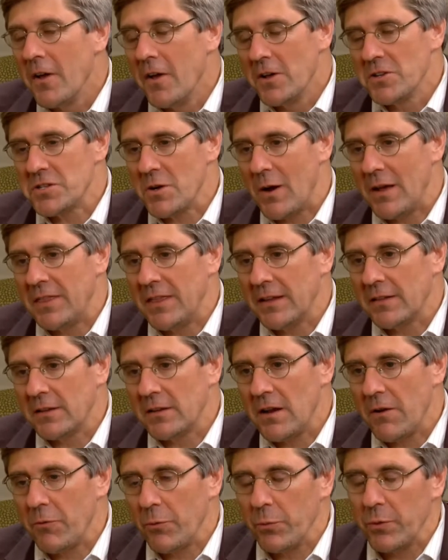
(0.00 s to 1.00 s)
So I think the
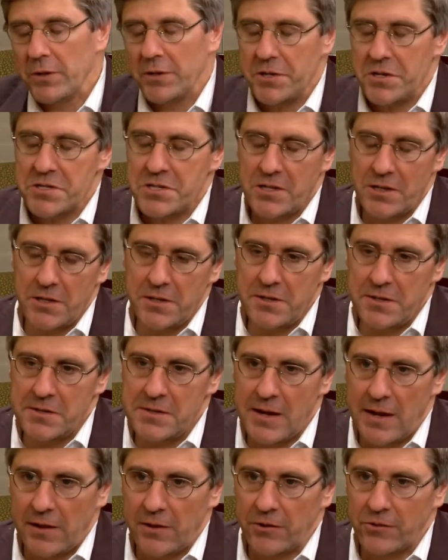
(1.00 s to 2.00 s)
devil really is in the
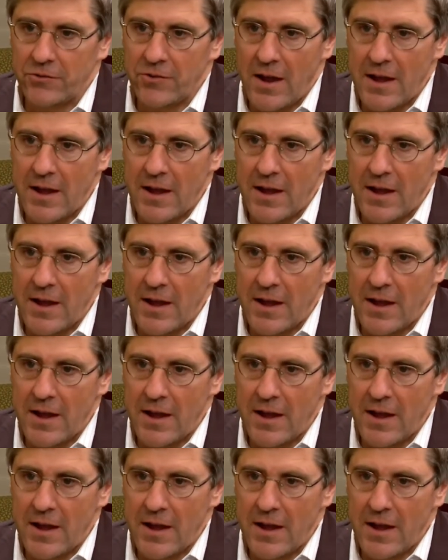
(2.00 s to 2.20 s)
details.